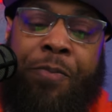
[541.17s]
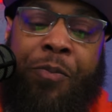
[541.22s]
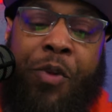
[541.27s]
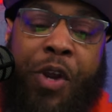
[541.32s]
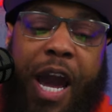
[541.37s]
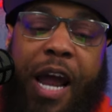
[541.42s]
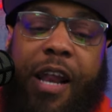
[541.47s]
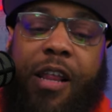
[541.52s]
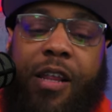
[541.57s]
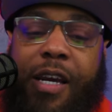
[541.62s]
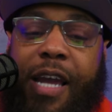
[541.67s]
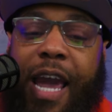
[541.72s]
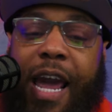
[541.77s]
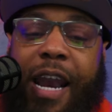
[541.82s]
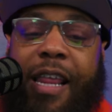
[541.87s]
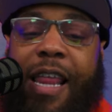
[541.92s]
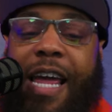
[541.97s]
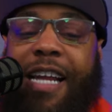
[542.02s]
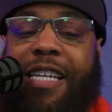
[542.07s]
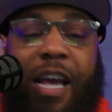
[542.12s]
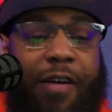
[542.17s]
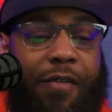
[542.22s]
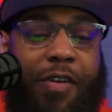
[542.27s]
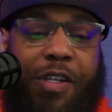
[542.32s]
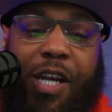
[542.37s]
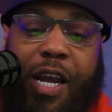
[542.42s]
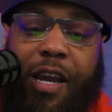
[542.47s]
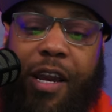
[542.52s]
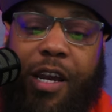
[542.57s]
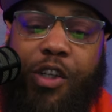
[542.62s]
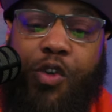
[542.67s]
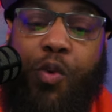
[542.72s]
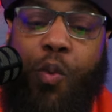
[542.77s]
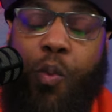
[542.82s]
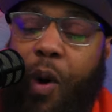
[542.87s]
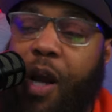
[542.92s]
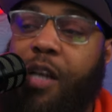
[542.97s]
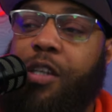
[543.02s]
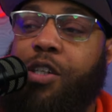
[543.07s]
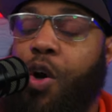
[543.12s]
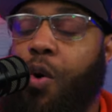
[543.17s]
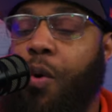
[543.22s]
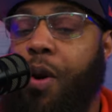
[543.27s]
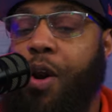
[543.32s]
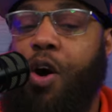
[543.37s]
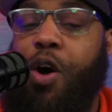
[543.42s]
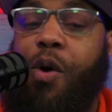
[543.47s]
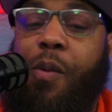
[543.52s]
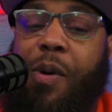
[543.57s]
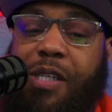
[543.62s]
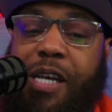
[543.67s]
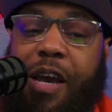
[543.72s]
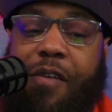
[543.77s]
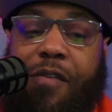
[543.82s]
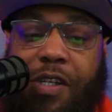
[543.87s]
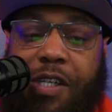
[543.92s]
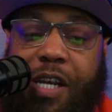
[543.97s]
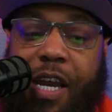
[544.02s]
you got to look at it like Tevin Jenkins. What's going on with Tevin